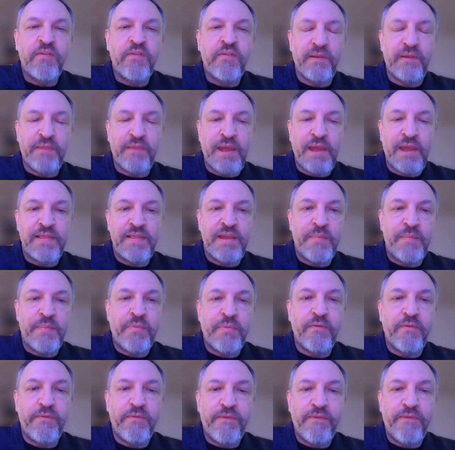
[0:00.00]
things like
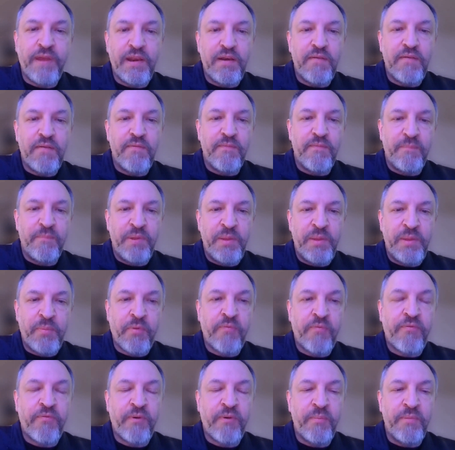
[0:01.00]
that prevent
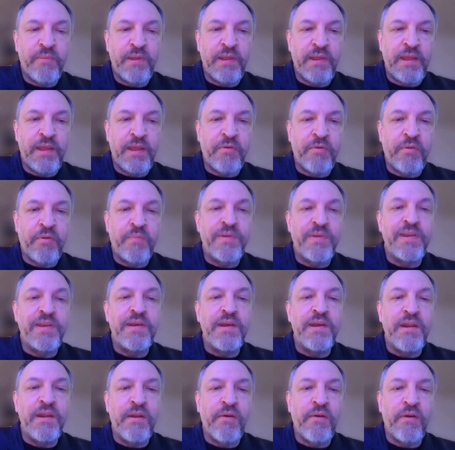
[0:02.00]
people from being able to
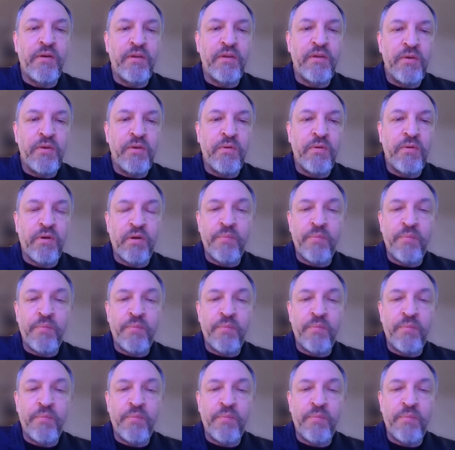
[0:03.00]
be near you